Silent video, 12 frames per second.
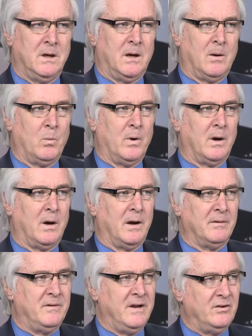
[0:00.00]
where
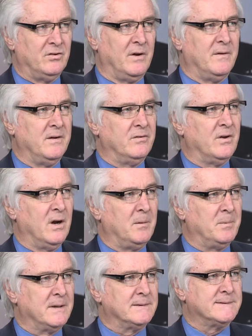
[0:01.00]
I teach on these
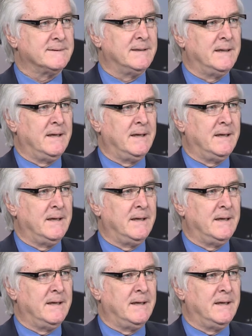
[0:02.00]
topics.